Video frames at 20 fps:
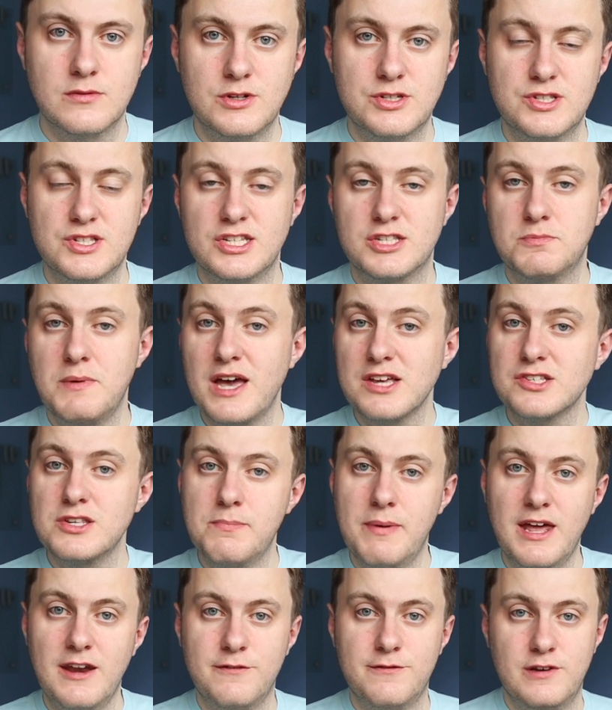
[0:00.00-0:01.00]
which is especially
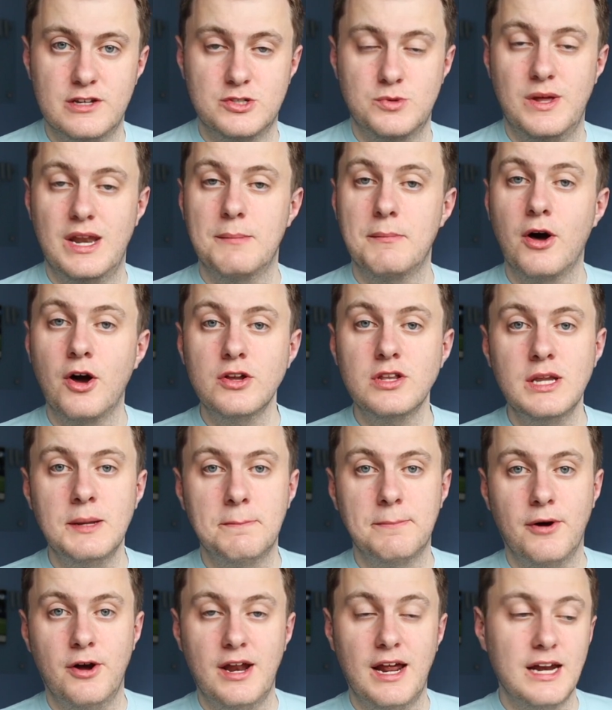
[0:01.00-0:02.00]
beneficial when I'm out and
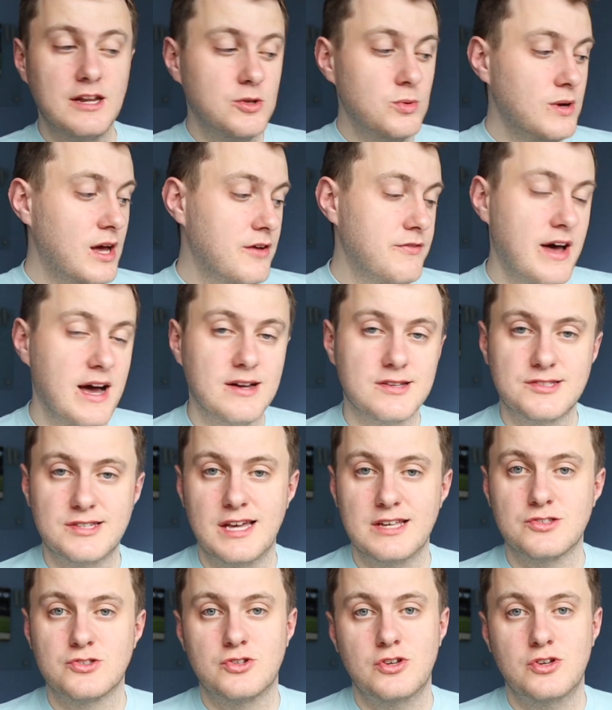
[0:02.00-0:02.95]
about and I don't have access